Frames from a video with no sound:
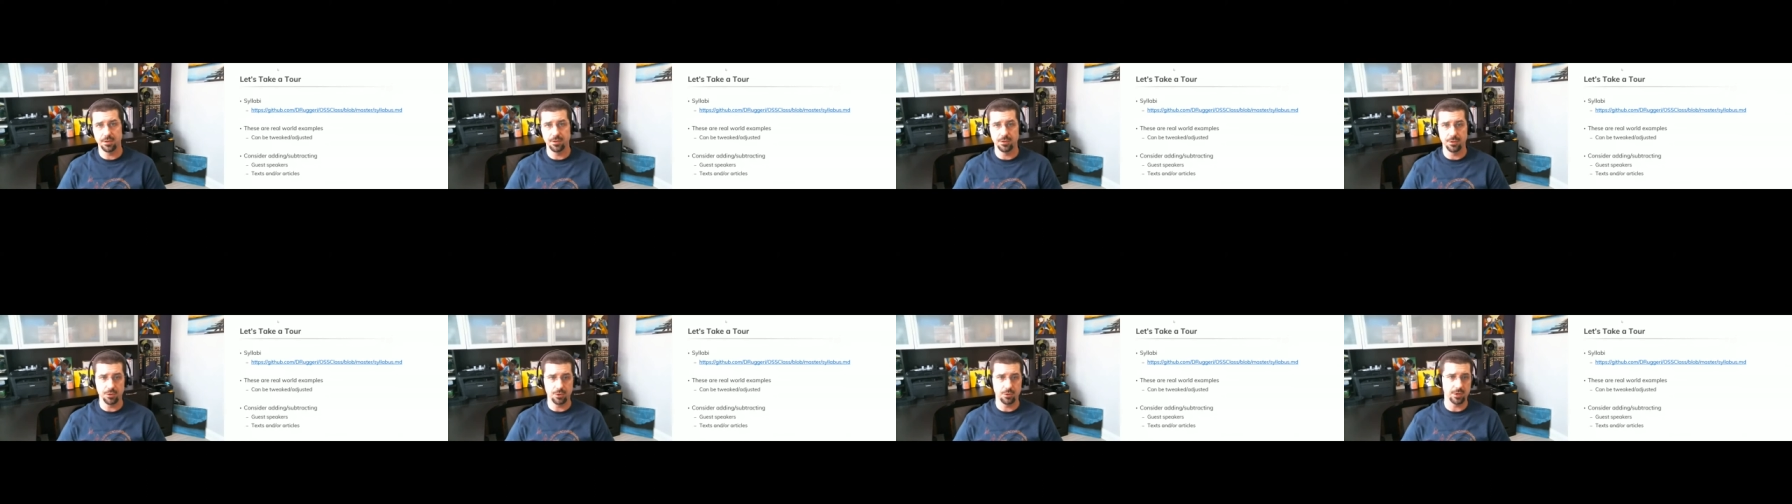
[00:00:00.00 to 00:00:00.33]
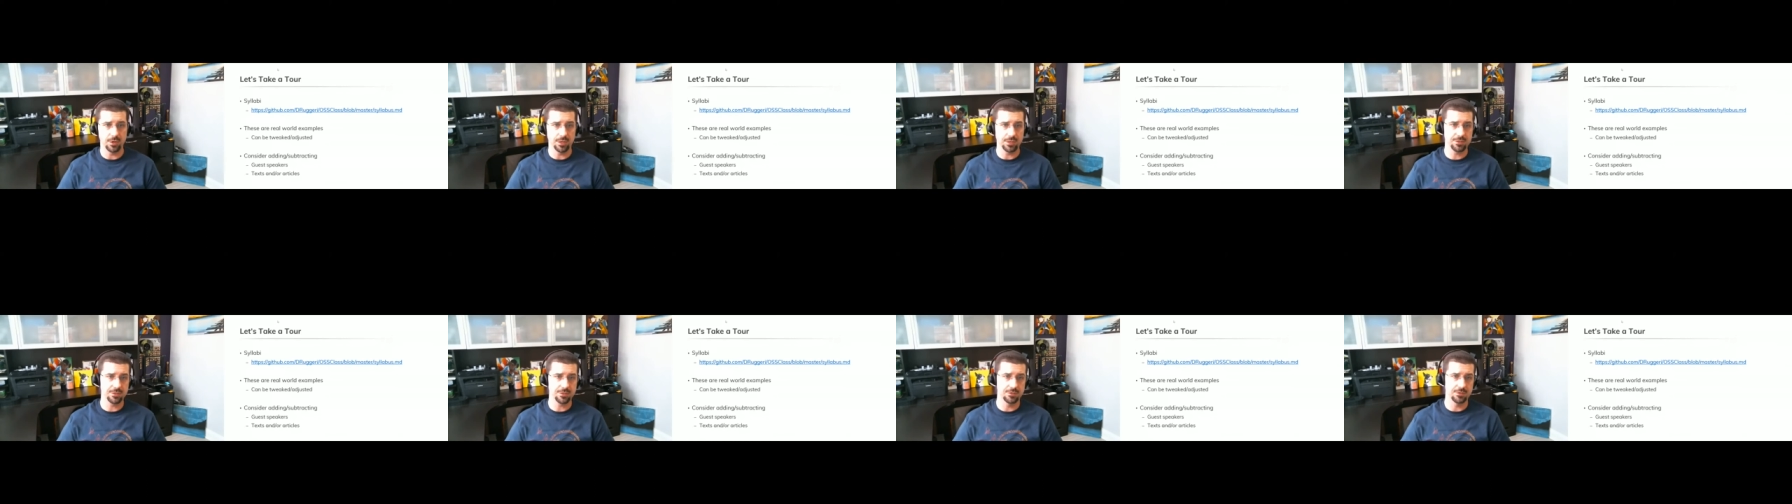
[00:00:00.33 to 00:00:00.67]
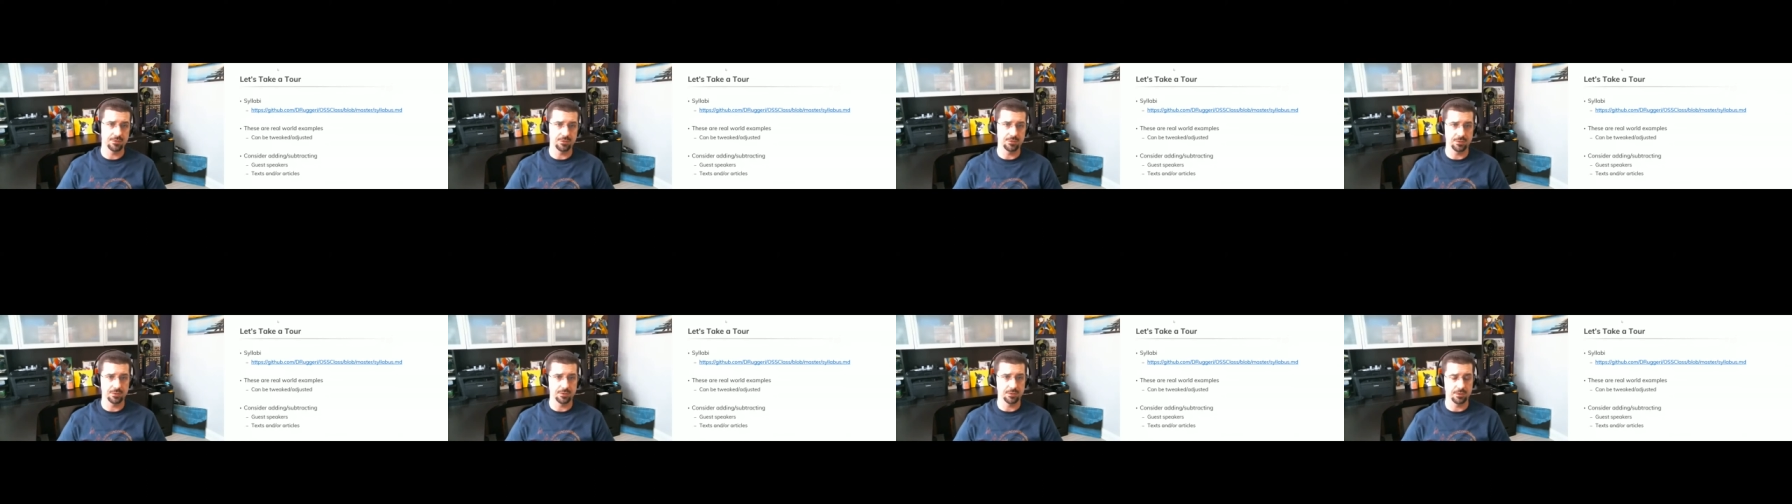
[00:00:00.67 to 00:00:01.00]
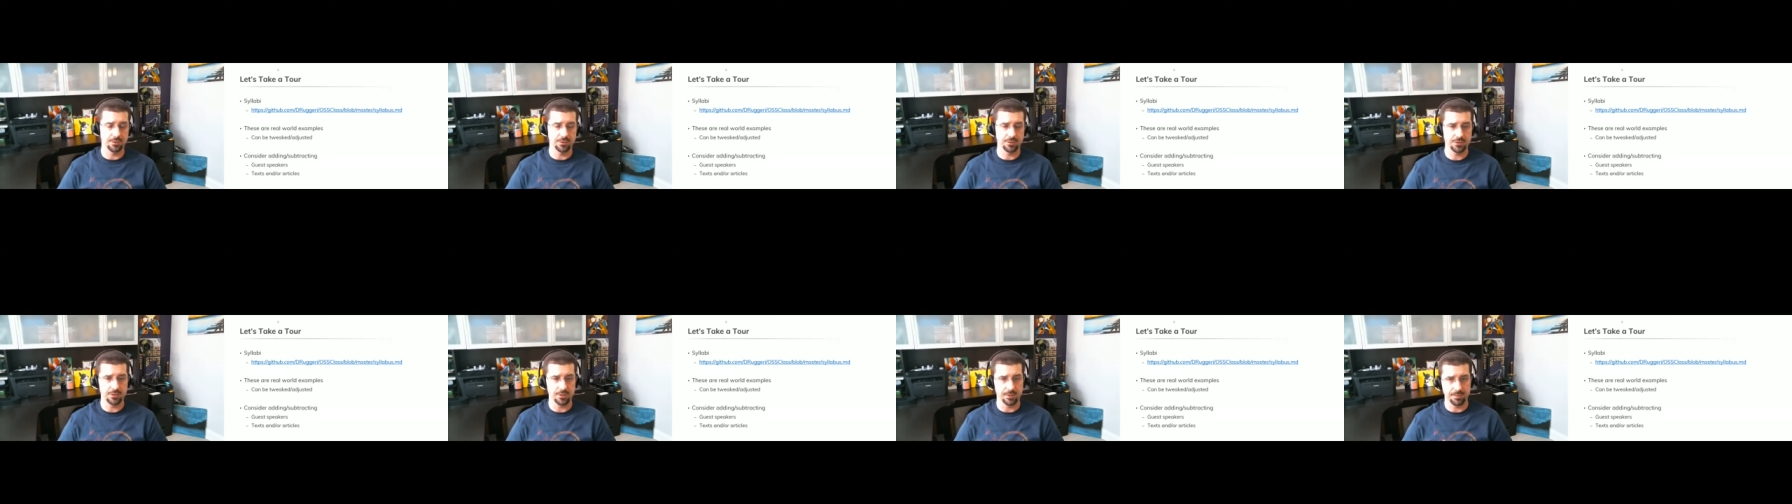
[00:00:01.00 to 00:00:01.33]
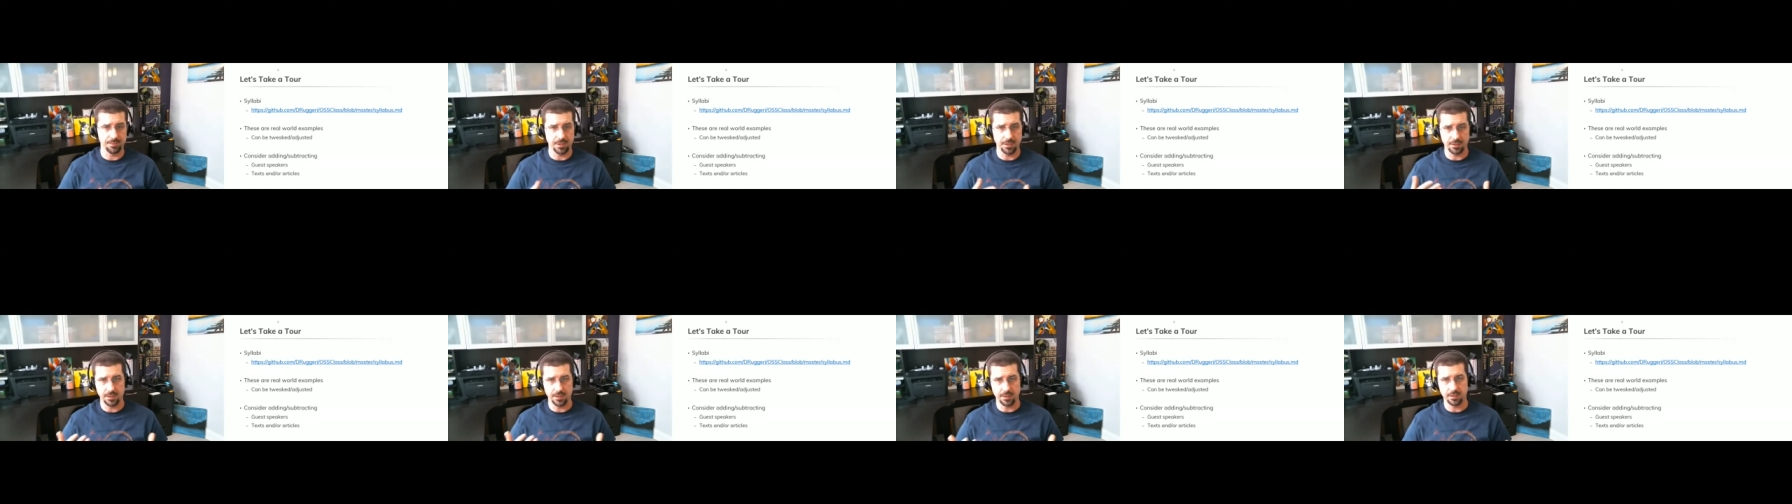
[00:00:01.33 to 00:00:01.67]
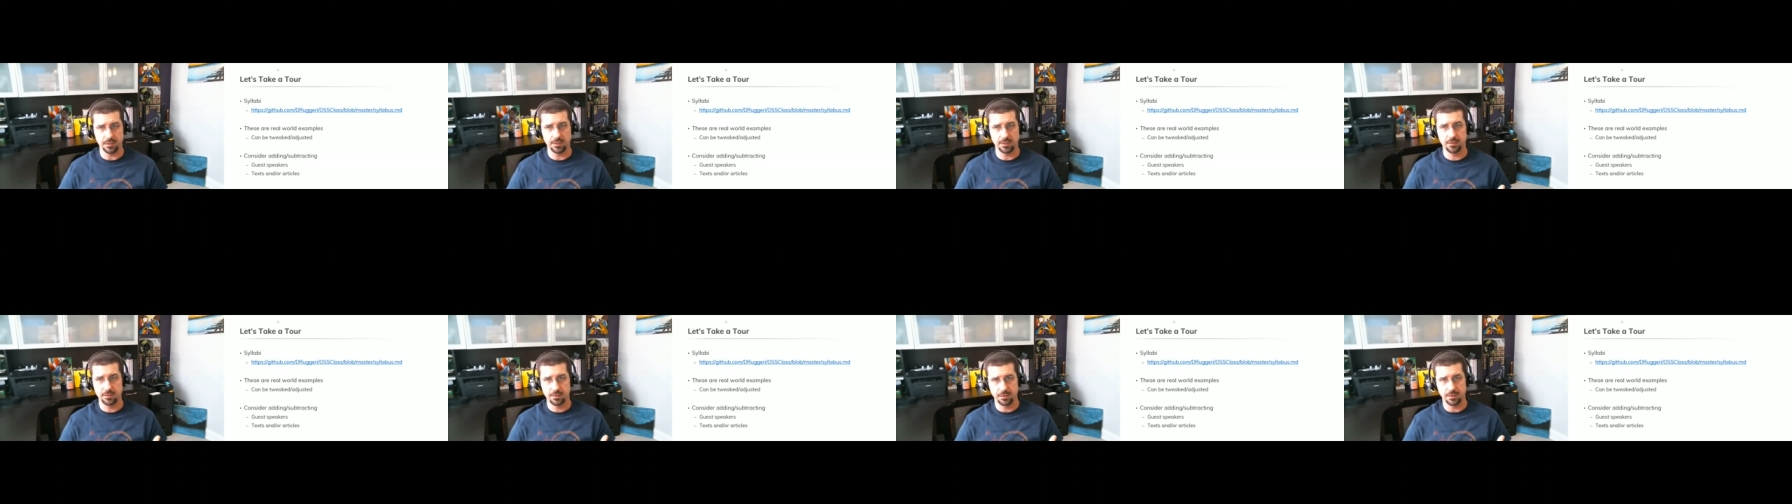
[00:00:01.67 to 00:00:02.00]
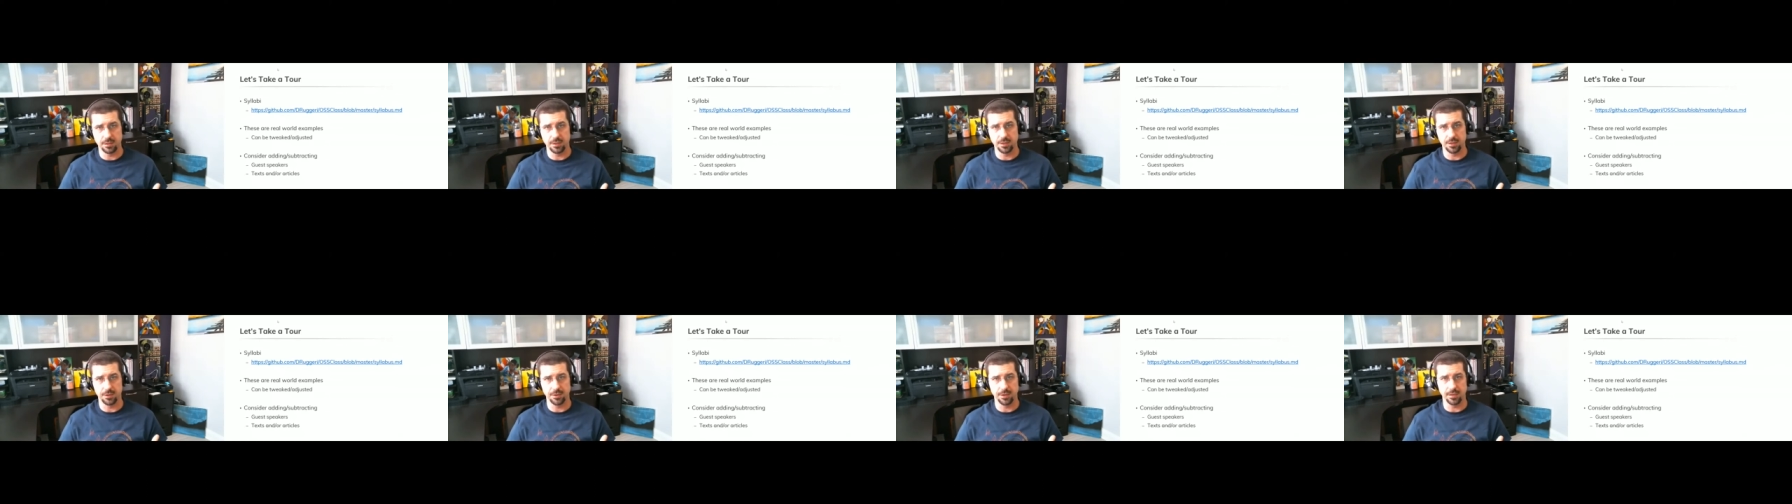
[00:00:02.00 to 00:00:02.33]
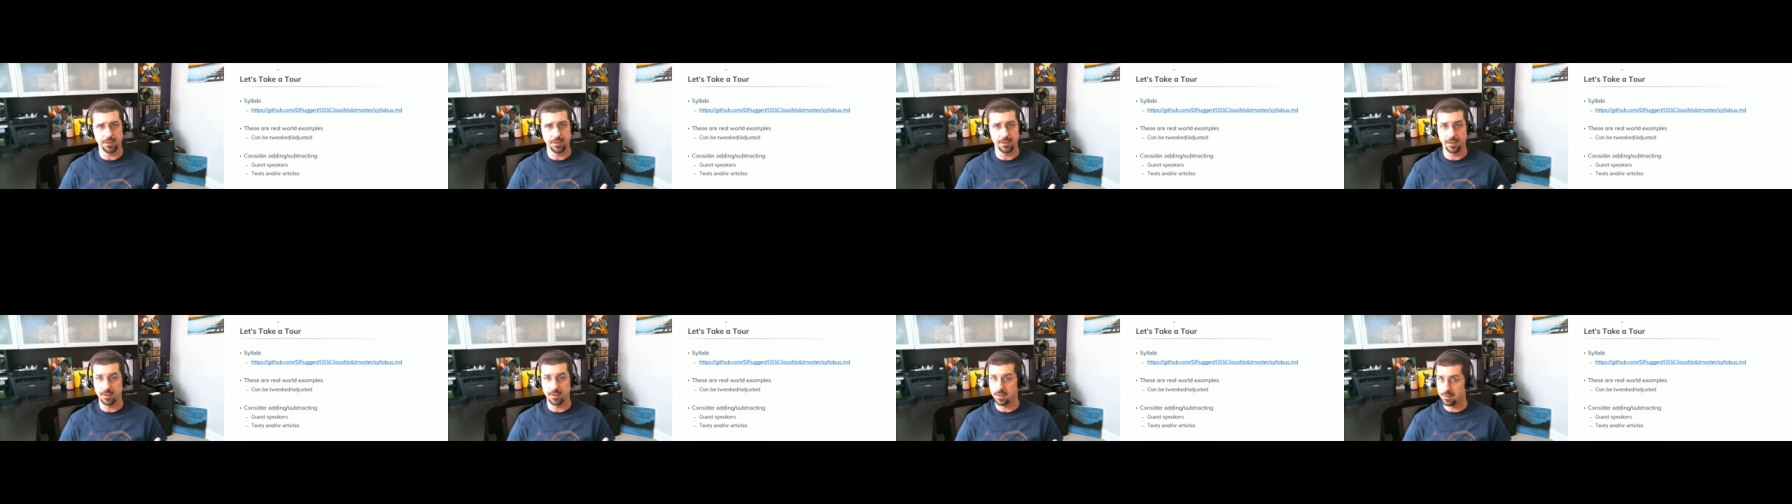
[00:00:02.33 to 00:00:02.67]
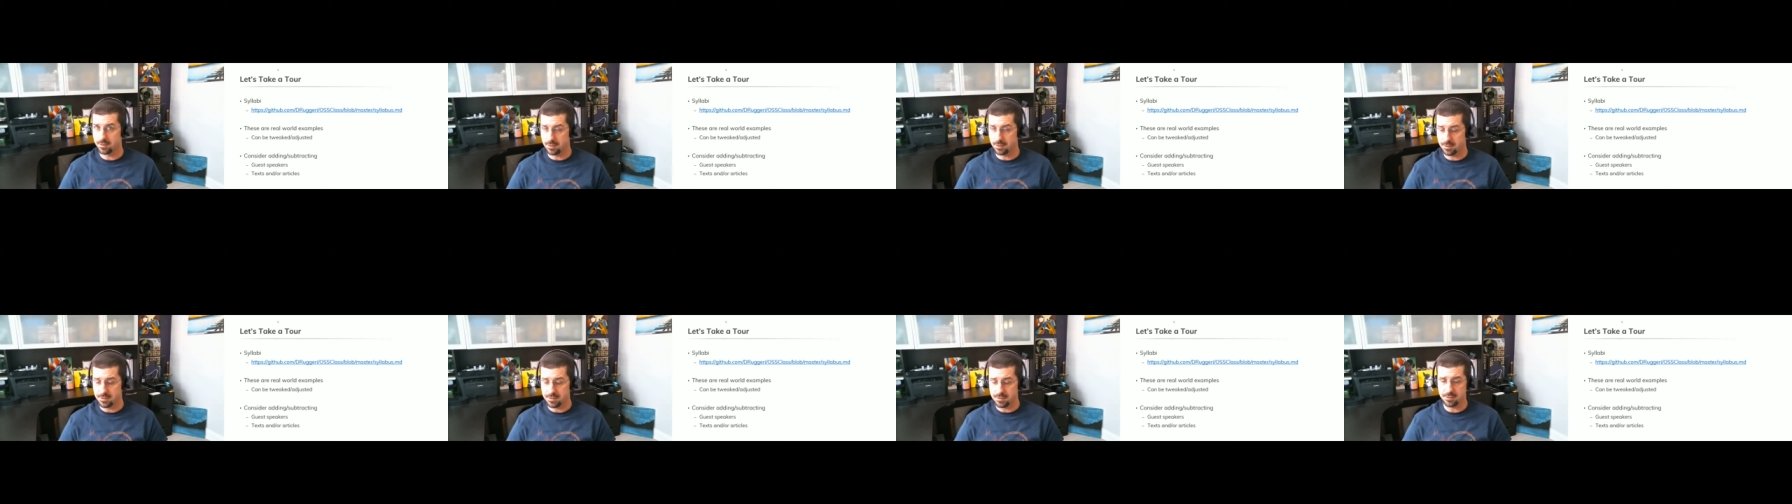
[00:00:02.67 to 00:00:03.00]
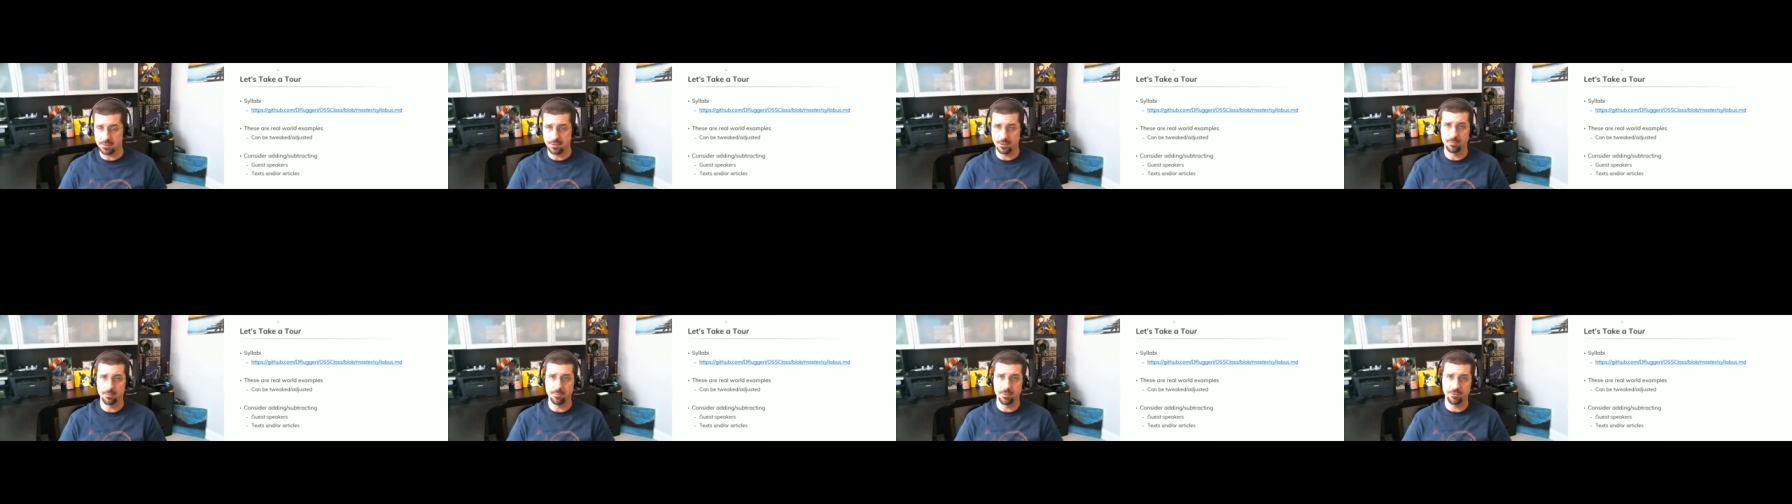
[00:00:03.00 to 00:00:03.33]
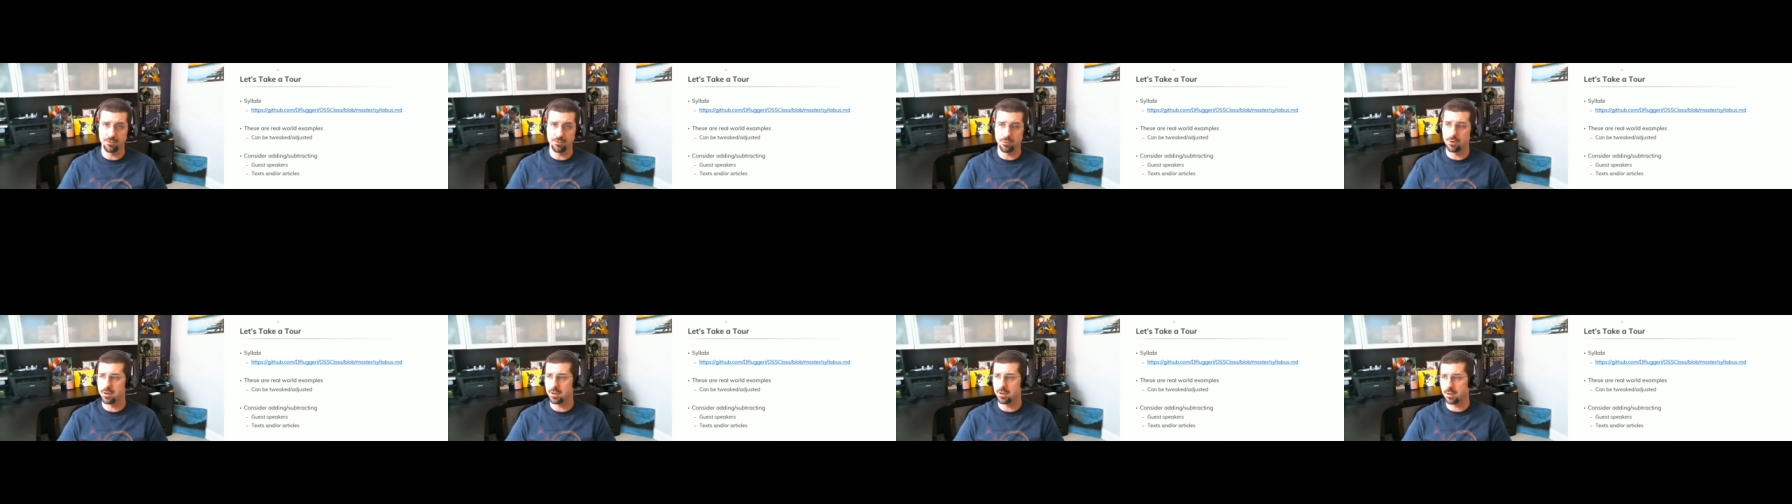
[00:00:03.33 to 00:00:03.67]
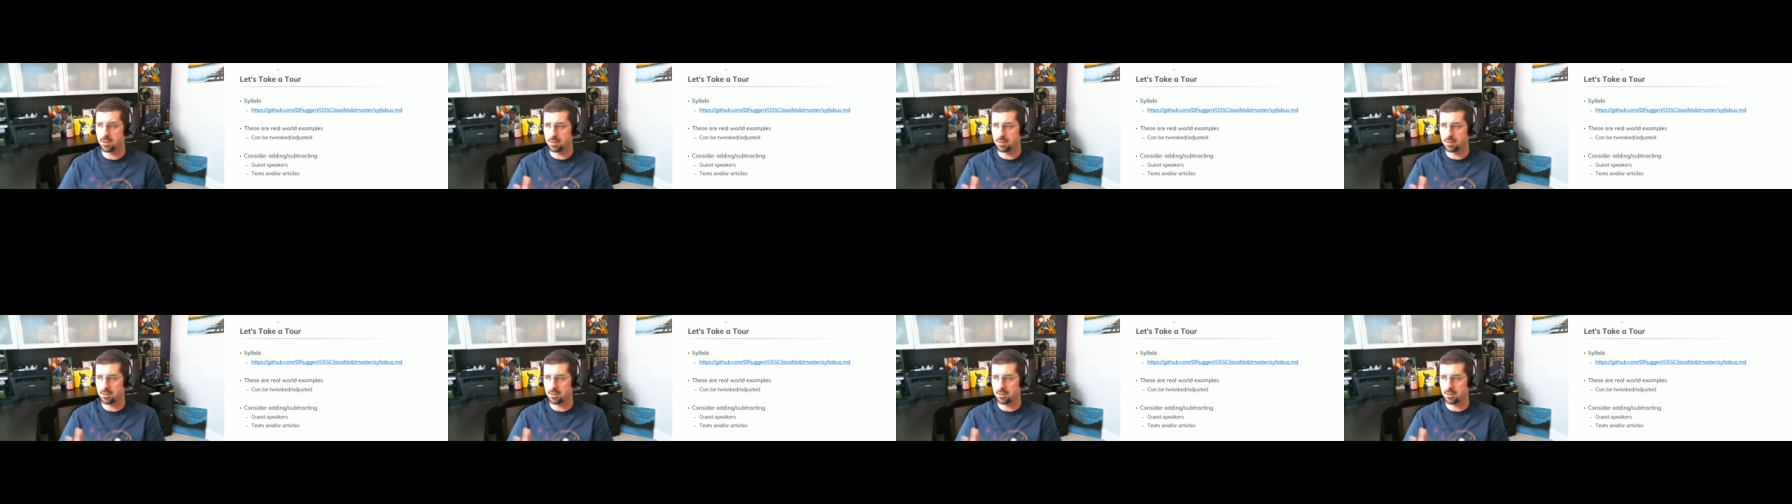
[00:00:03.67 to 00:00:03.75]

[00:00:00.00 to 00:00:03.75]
are new questions or, or something that you know I, I hadn't considered before.